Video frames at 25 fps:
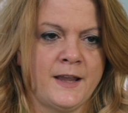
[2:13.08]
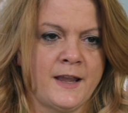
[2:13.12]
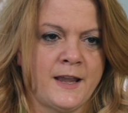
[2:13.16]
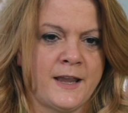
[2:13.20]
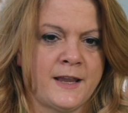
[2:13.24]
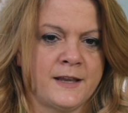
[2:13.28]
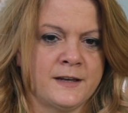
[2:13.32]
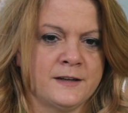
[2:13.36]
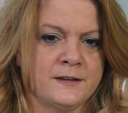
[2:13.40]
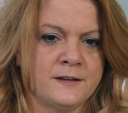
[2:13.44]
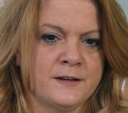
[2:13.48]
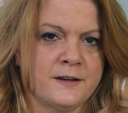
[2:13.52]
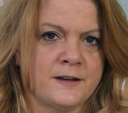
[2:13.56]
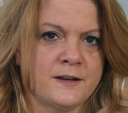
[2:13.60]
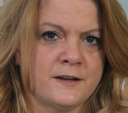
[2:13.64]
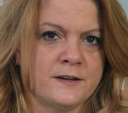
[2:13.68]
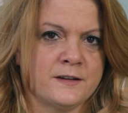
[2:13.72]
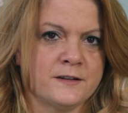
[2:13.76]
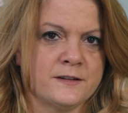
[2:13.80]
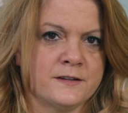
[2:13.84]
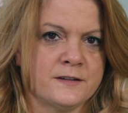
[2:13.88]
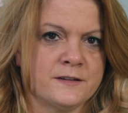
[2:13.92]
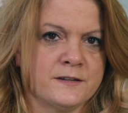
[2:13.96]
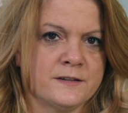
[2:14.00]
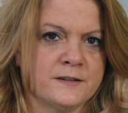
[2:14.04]
And
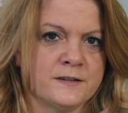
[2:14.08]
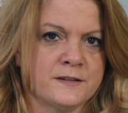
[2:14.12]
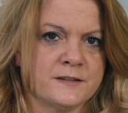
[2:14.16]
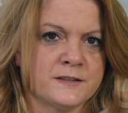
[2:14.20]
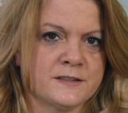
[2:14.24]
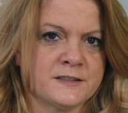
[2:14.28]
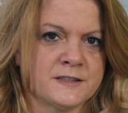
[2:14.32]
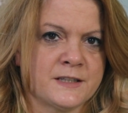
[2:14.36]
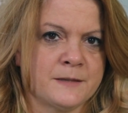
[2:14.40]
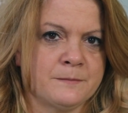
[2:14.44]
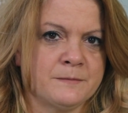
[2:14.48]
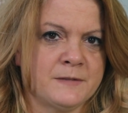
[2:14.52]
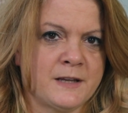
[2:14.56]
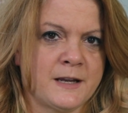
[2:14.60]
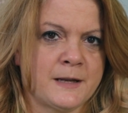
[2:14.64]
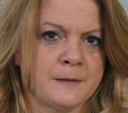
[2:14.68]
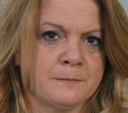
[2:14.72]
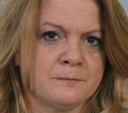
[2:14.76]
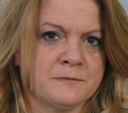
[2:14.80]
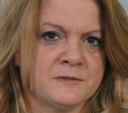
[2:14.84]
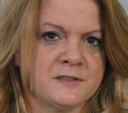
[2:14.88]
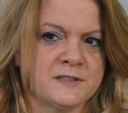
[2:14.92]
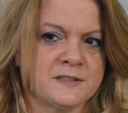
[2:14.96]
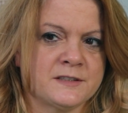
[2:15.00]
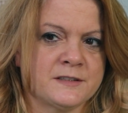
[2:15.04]

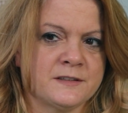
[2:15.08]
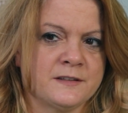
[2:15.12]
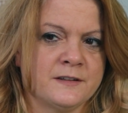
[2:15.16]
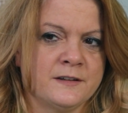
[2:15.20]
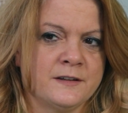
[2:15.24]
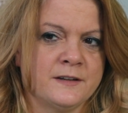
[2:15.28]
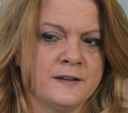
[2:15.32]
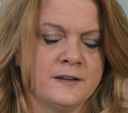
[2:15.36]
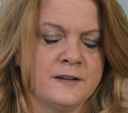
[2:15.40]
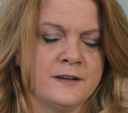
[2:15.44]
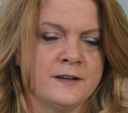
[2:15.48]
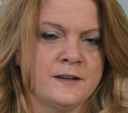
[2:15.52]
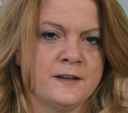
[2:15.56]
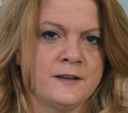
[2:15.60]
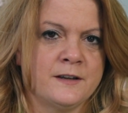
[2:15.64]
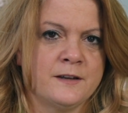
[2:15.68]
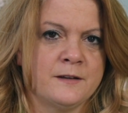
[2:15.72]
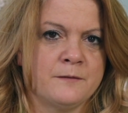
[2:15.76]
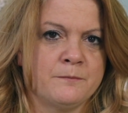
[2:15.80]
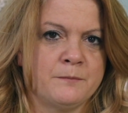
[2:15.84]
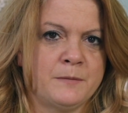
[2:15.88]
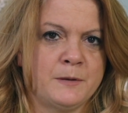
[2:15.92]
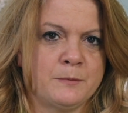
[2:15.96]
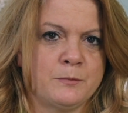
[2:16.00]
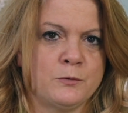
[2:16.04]
sometimes
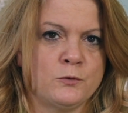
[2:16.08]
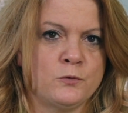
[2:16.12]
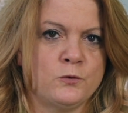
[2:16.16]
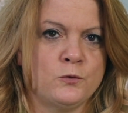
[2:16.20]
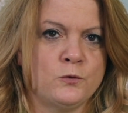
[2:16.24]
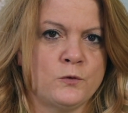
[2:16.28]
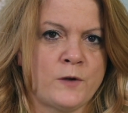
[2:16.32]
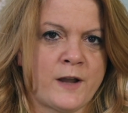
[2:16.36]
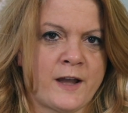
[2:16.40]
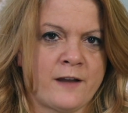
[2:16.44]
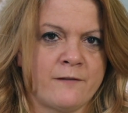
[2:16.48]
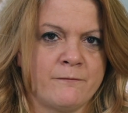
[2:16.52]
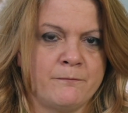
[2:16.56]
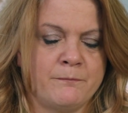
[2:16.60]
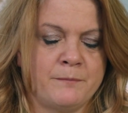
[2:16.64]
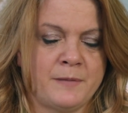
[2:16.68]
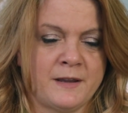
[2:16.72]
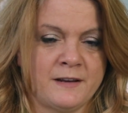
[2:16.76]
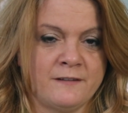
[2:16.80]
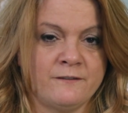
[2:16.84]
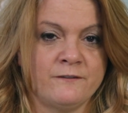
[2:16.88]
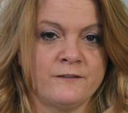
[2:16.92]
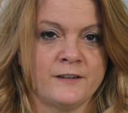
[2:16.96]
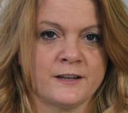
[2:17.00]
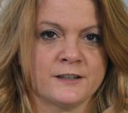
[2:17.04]
people who have
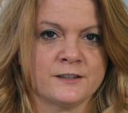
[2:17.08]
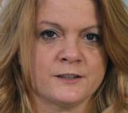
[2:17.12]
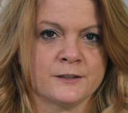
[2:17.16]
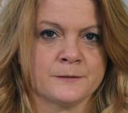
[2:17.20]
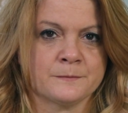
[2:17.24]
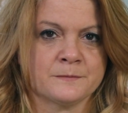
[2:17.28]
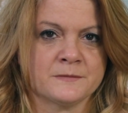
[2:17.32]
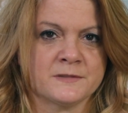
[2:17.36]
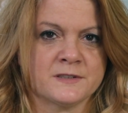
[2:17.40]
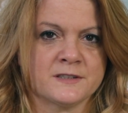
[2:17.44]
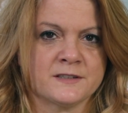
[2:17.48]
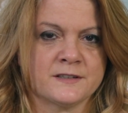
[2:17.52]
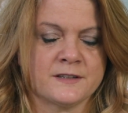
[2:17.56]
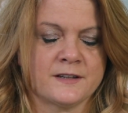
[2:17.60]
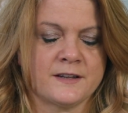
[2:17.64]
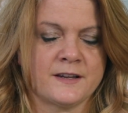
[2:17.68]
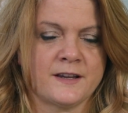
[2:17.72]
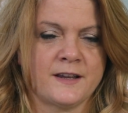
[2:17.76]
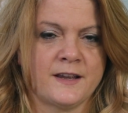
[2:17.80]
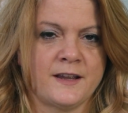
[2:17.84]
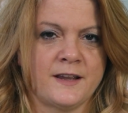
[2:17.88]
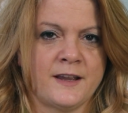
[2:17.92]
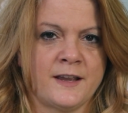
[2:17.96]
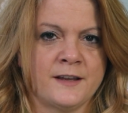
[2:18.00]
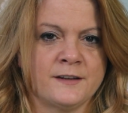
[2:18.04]
been victims
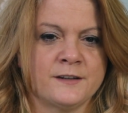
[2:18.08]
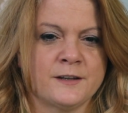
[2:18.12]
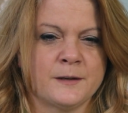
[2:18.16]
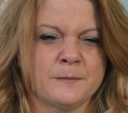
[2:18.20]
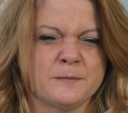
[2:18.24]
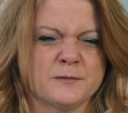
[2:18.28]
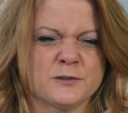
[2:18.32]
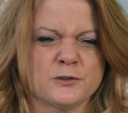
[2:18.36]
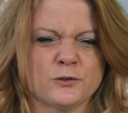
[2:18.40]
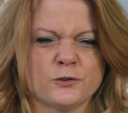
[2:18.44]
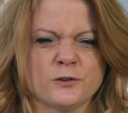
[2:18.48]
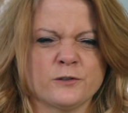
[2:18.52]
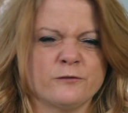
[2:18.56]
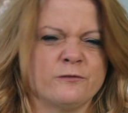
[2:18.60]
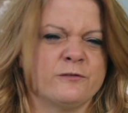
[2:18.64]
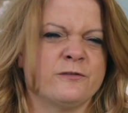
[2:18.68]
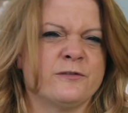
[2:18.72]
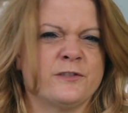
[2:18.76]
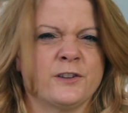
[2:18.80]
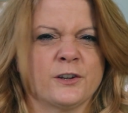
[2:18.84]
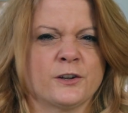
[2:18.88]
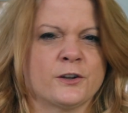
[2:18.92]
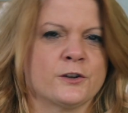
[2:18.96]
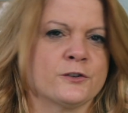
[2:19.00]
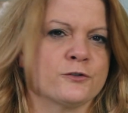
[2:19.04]
end up sort
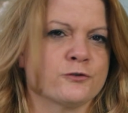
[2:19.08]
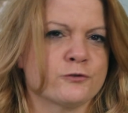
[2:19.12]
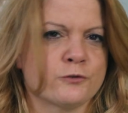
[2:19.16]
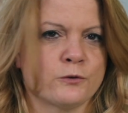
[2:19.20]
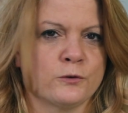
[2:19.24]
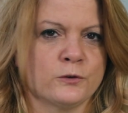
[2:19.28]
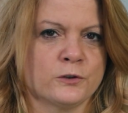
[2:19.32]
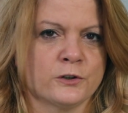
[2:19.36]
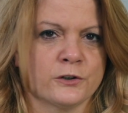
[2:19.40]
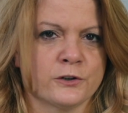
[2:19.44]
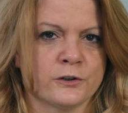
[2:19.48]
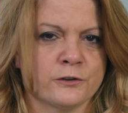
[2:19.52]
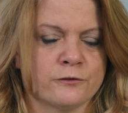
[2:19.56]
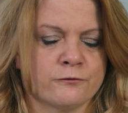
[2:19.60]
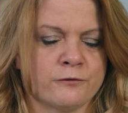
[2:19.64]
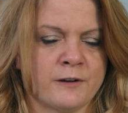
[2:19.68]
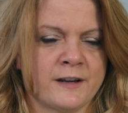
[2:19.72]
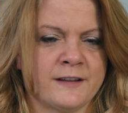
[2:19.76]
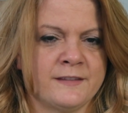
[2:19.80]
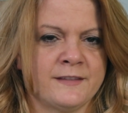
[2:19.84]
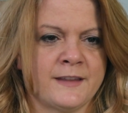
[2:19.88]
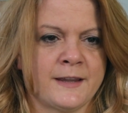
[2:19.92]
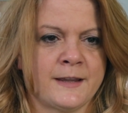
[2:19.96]
of the controller, right?